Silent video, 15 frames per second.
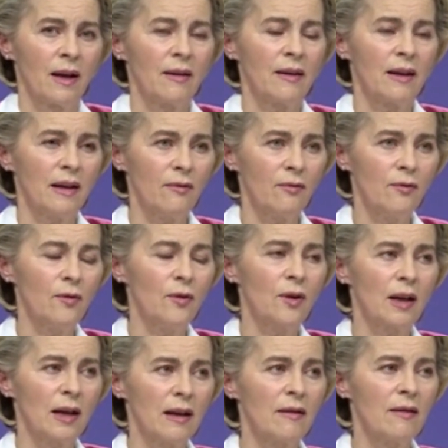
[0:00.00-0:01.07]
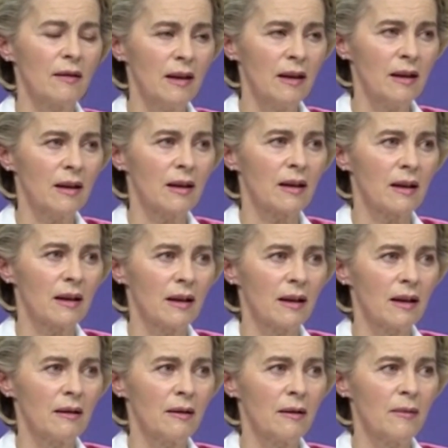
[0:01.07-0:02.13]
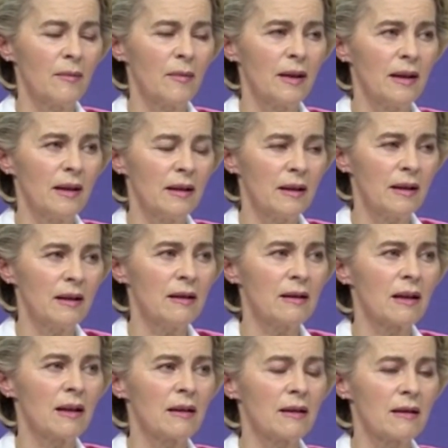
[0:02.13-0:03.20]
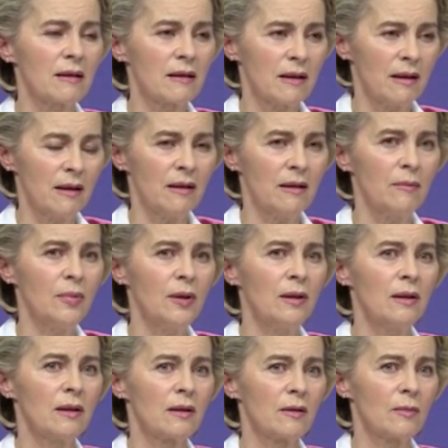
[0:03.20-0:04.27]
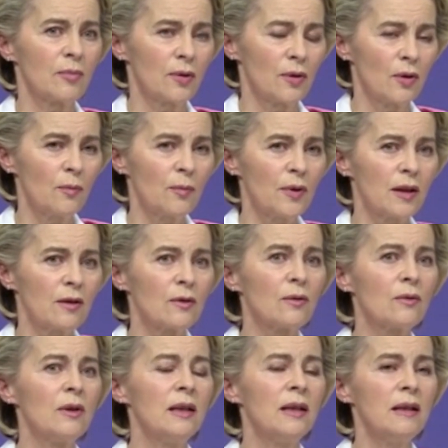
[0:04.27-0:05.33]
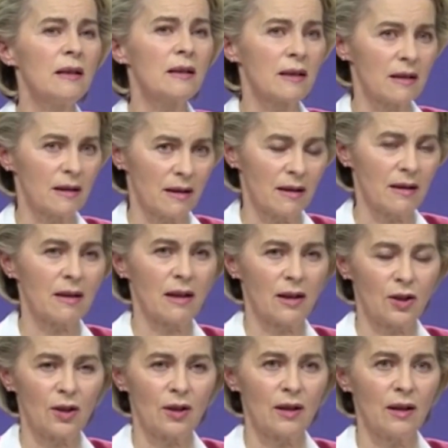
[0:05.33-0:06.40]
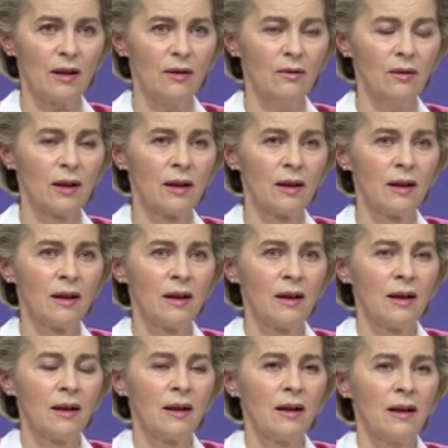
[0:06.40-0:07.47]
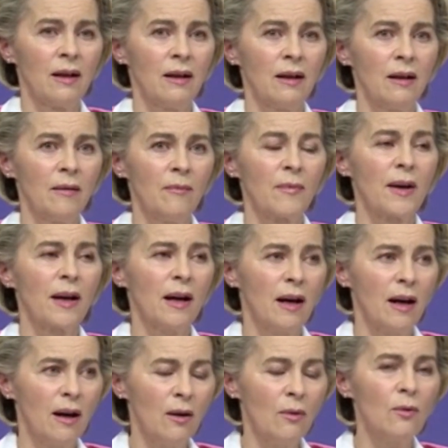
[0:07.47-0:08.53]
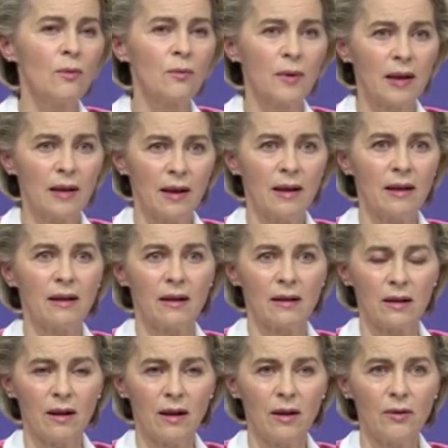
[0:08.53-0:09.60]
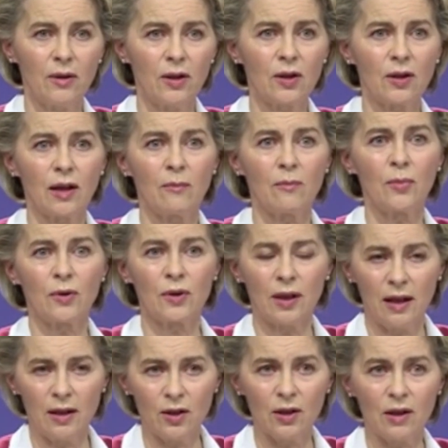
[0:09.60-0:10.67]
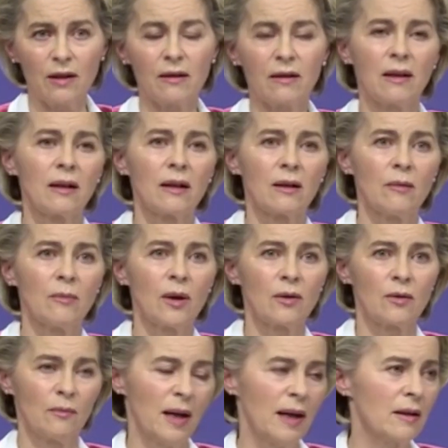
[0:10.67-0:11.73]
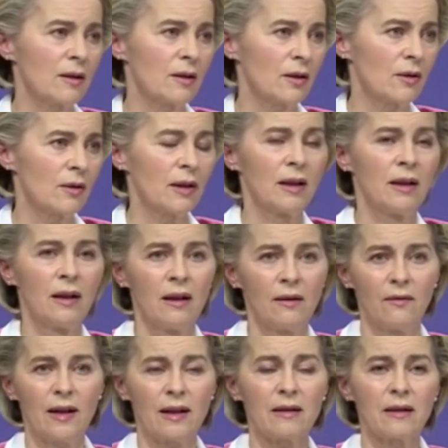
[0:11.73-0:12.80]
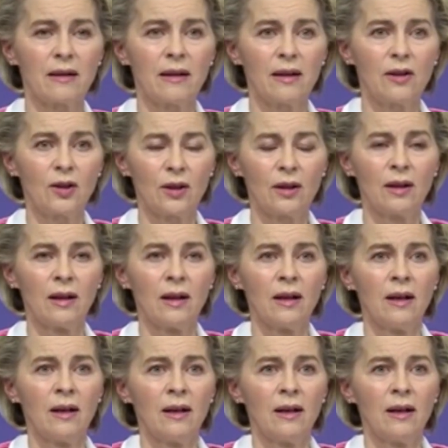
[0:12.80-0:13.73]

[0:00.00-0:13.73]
And therefore, I think it is understandable and appropriate to lead this discussion now, how we can encourage and potentially think about mandatory vaccination